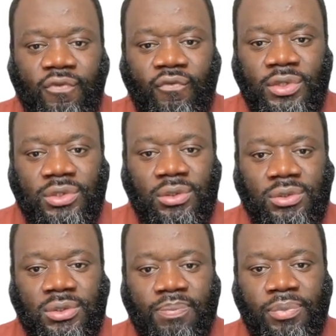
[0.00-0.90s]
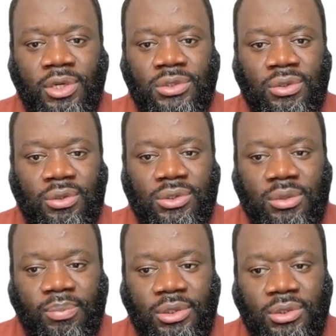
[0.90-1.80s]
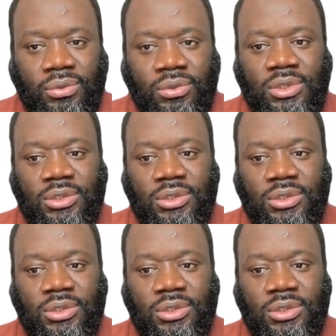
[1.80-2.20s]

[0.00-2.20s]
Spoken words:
functions placed on data plane nodes.